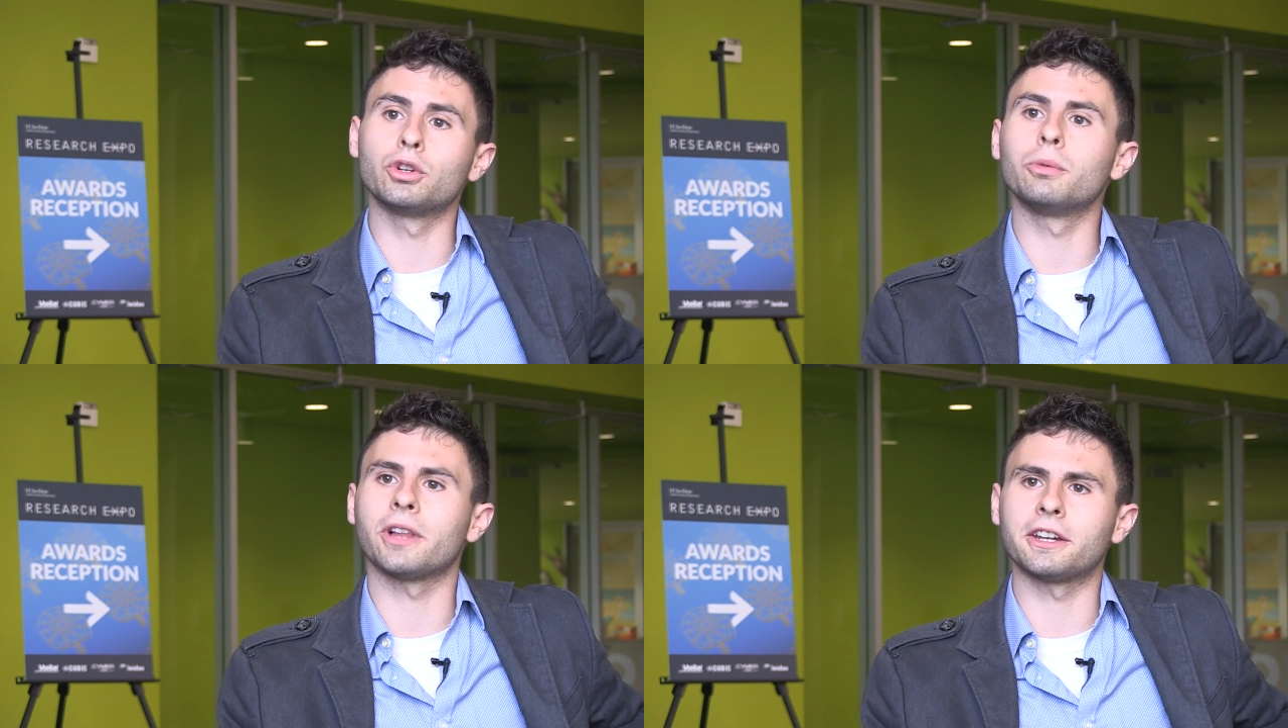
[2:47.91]

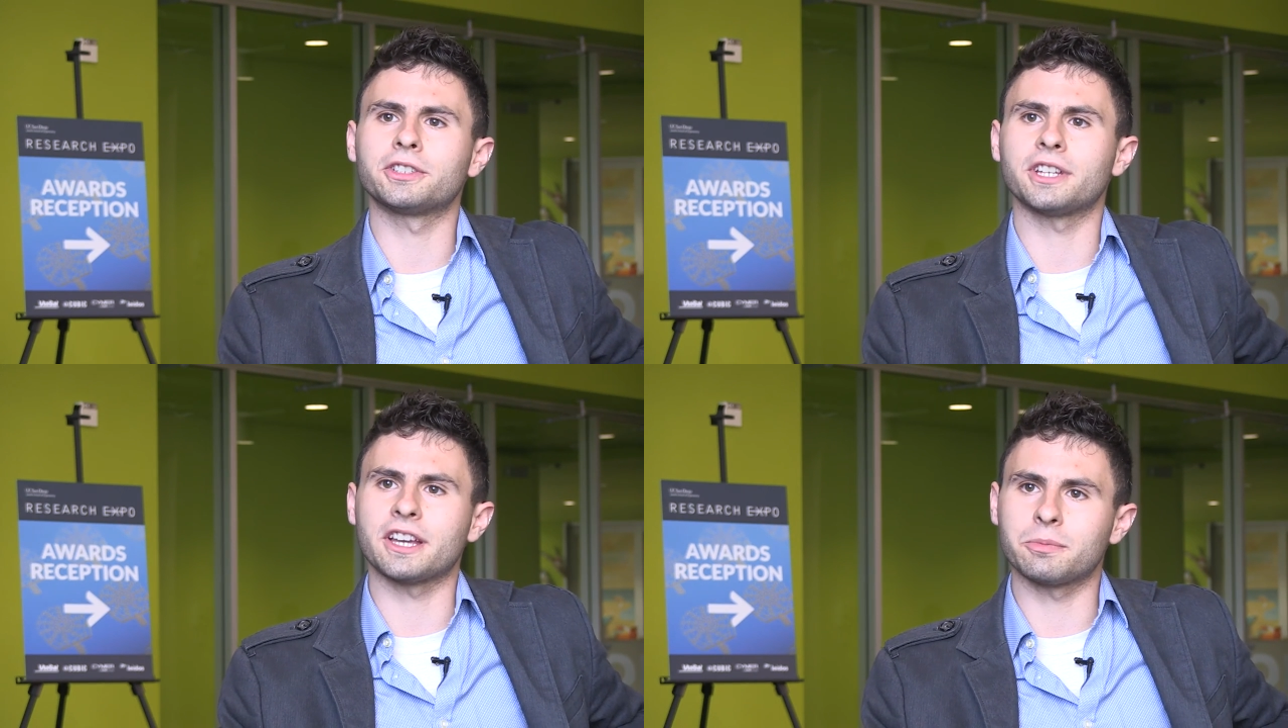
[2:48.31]
Renewable
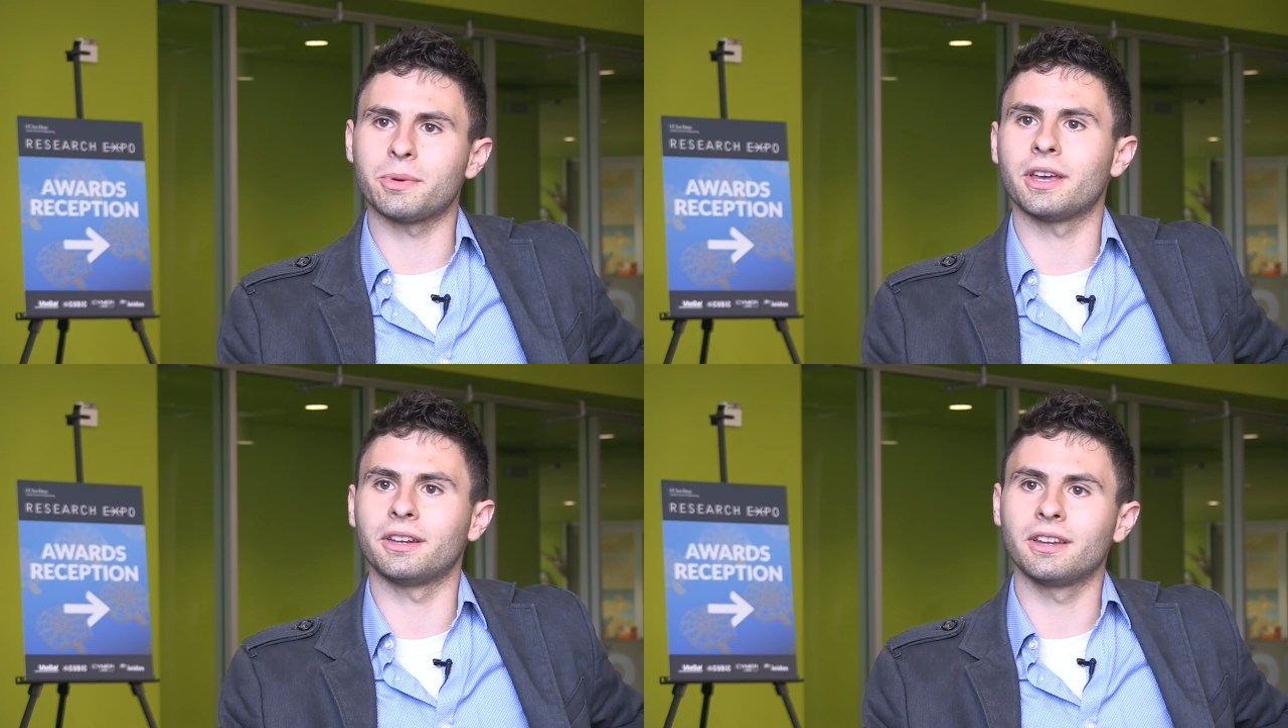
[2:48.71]
energy has
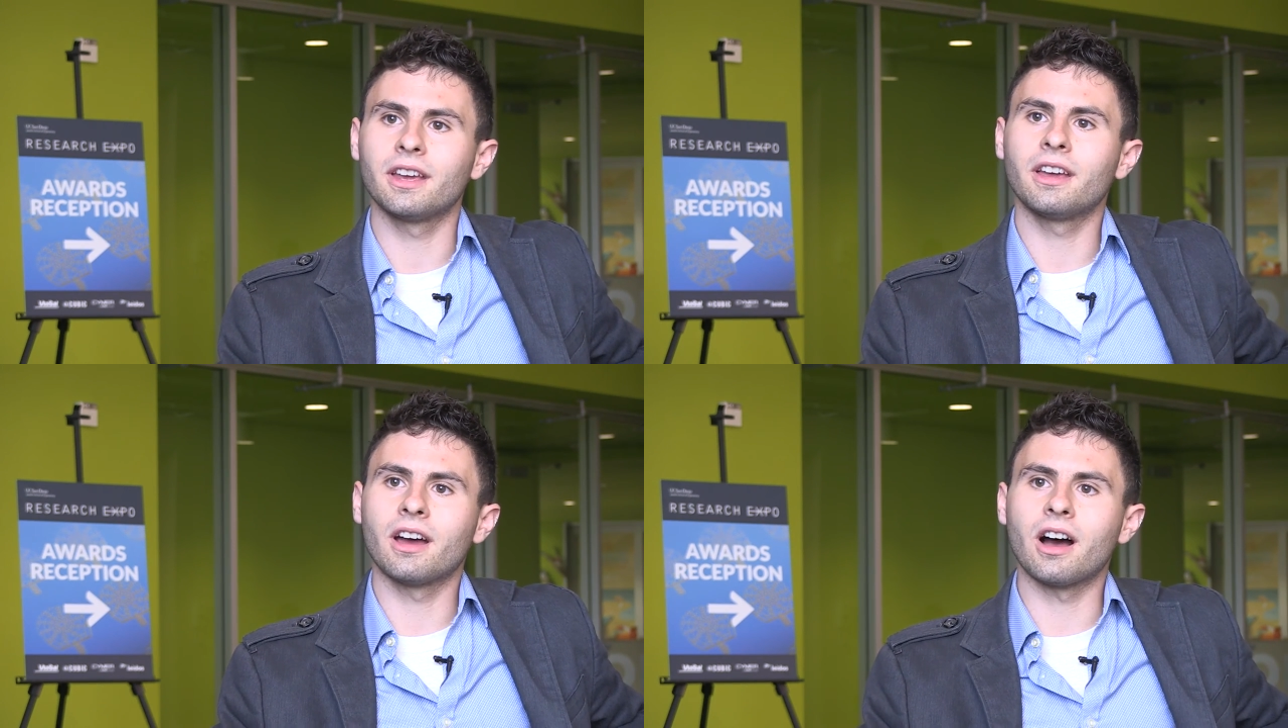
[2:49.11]
been
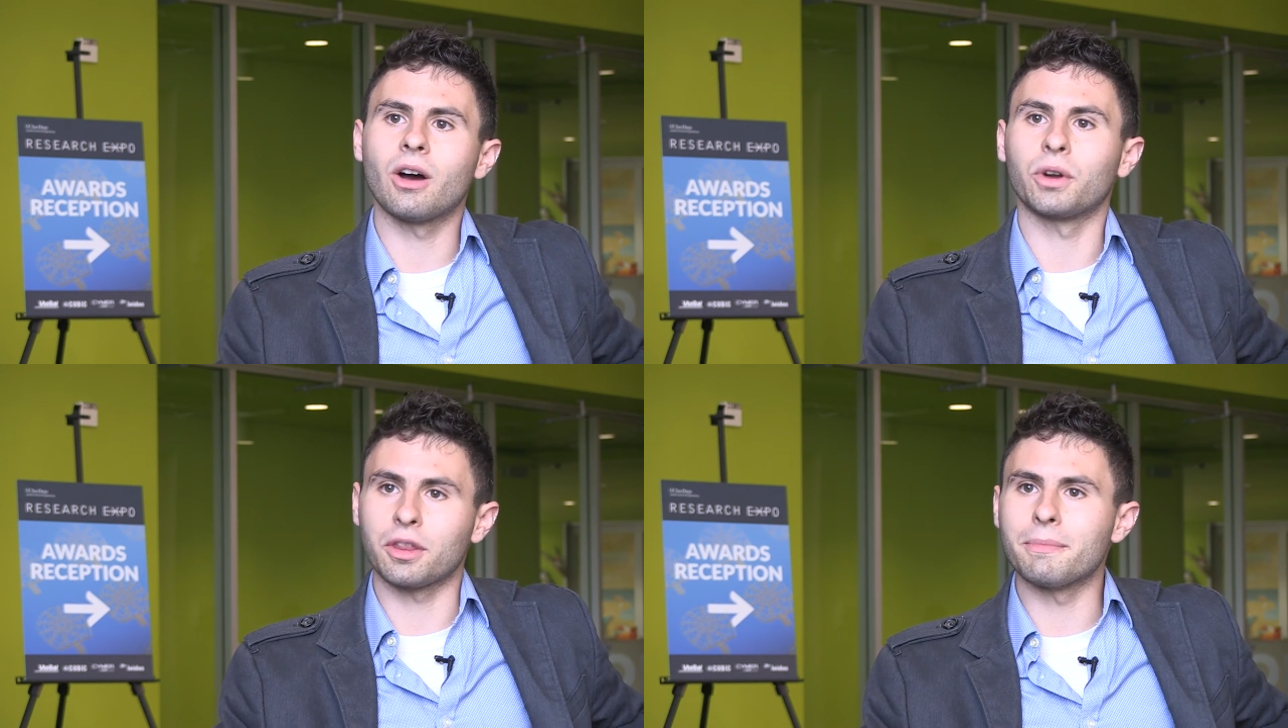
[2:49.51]

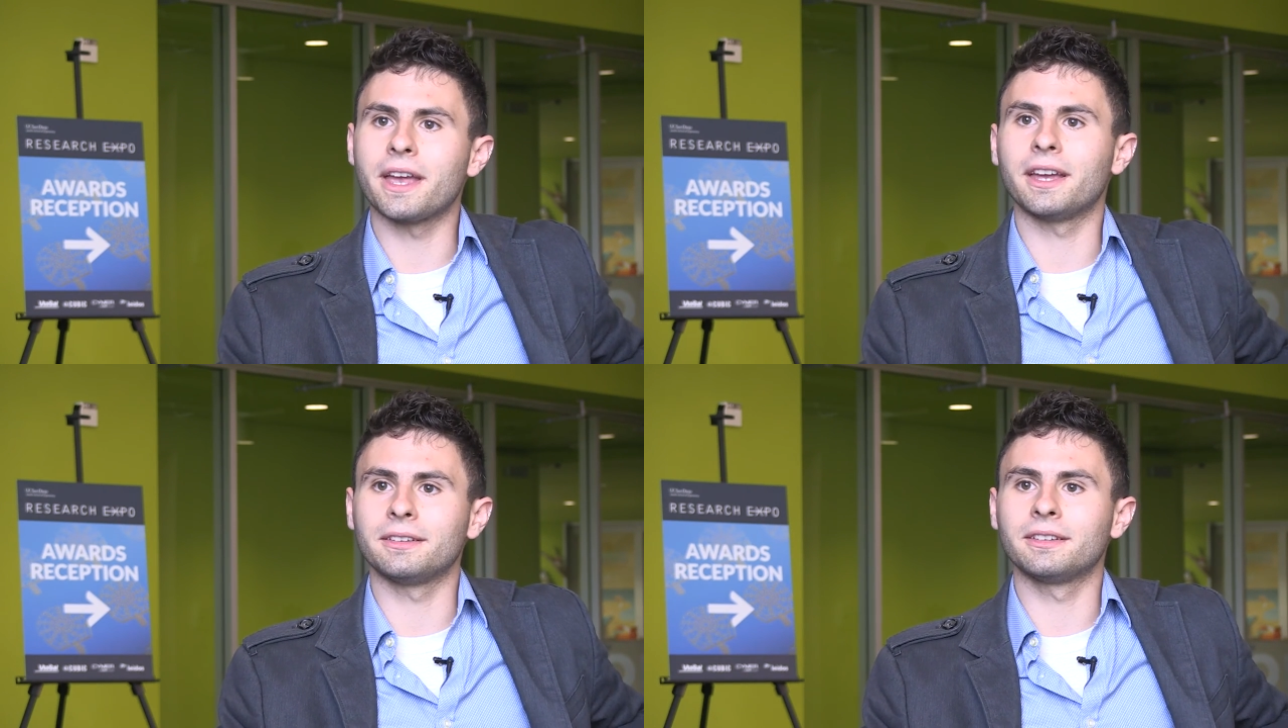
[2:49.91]
uh, one of the
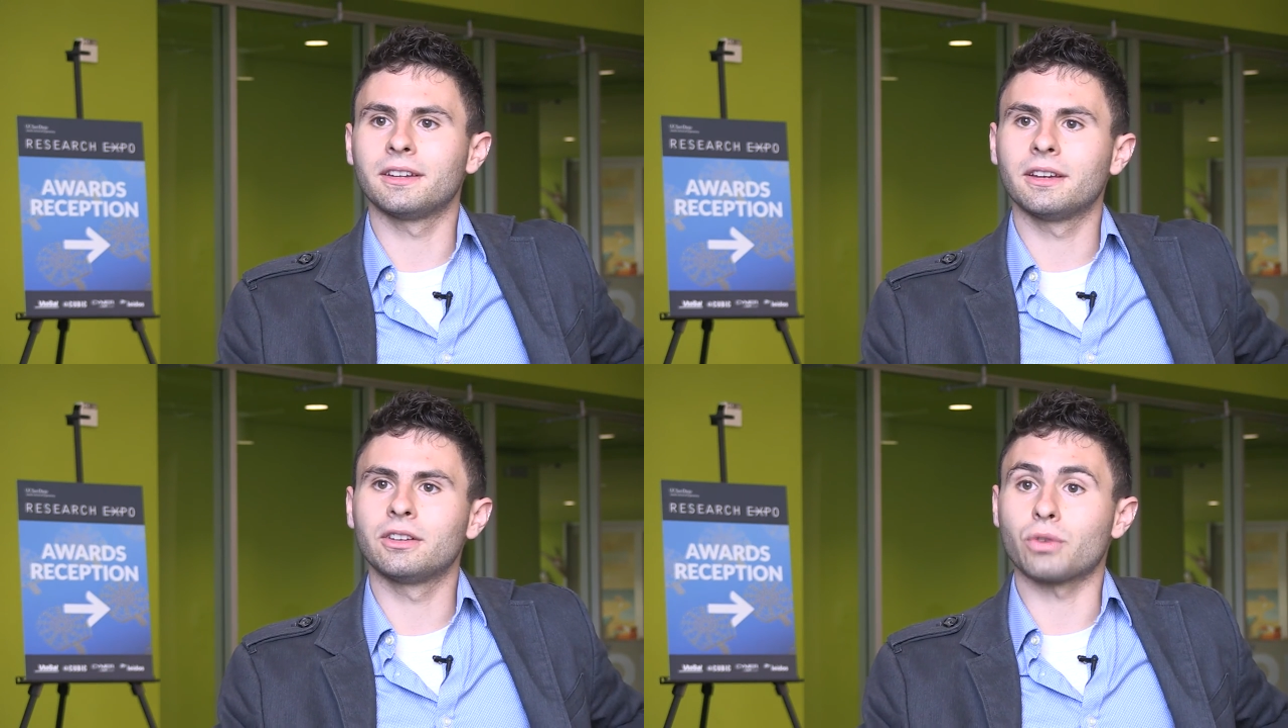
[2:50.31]
main
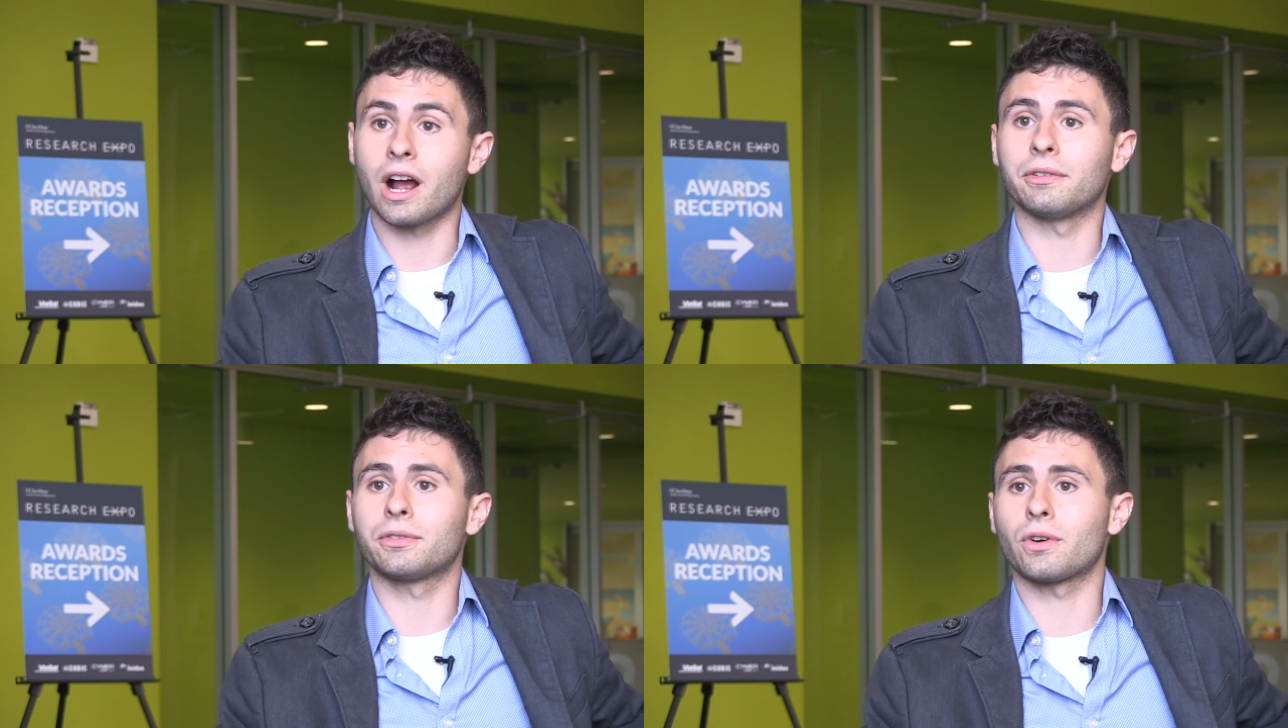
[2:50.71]

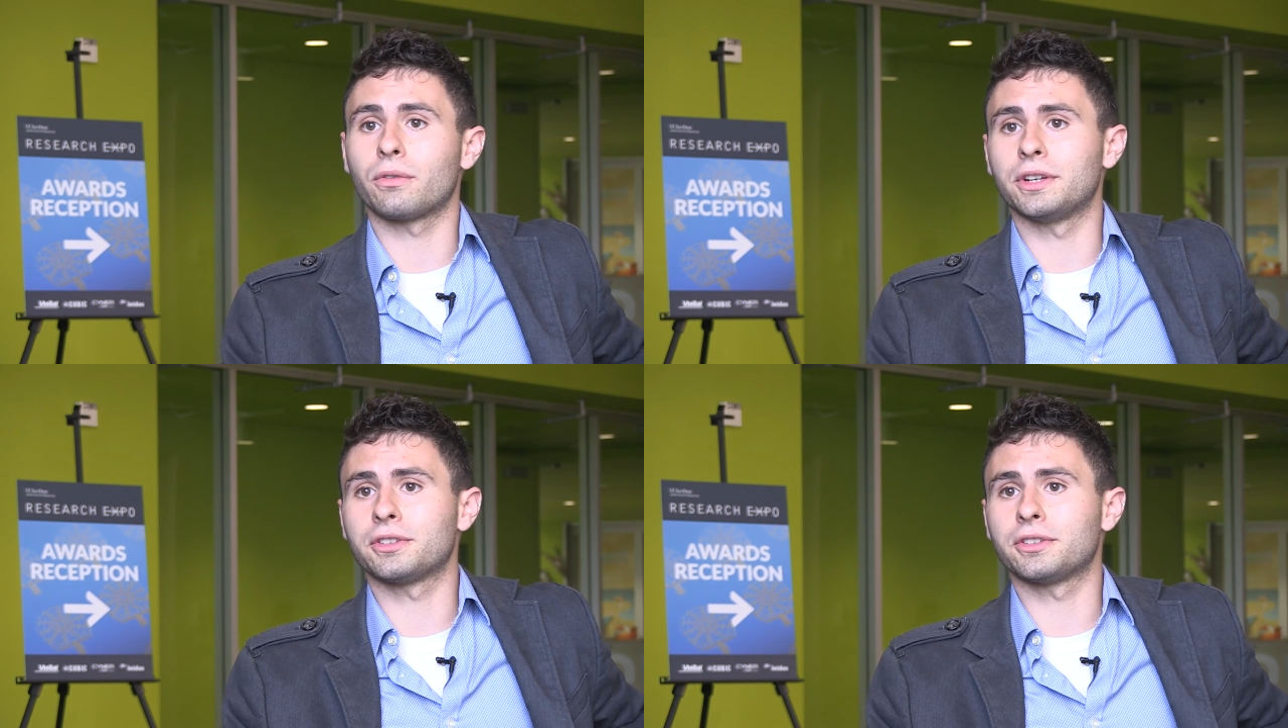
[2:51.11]
drives for our